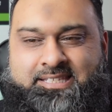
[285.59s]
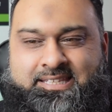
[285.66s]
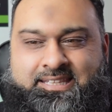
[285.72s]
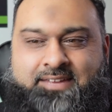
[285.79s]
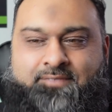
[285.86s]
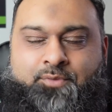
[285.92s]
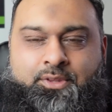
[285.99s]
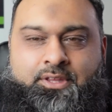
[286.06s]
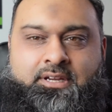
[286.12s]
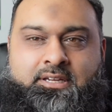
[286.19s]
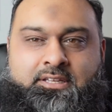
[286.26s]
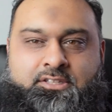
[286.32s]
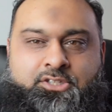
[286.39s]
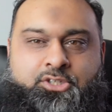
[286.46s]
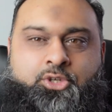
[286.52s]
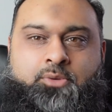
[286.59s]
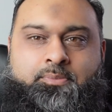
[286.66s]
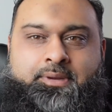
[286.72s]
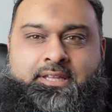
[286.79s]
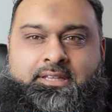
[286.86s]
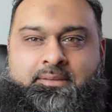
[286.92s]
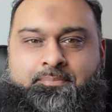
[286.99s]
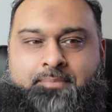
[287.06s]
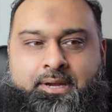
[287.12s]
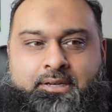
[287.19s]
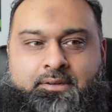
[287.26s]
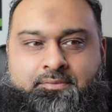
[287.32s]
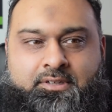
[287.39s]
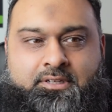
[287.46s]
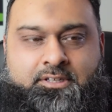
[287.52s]
and therefore the consumer, in the mind
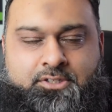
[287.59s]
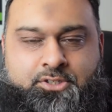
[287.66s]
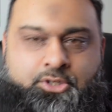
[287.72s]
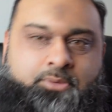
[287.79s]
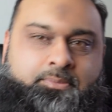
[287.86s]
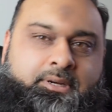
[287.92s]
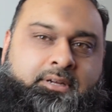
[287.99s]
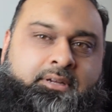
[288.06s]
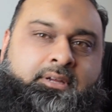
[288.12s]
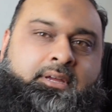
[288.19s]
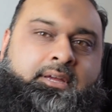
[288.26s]
of the consumer,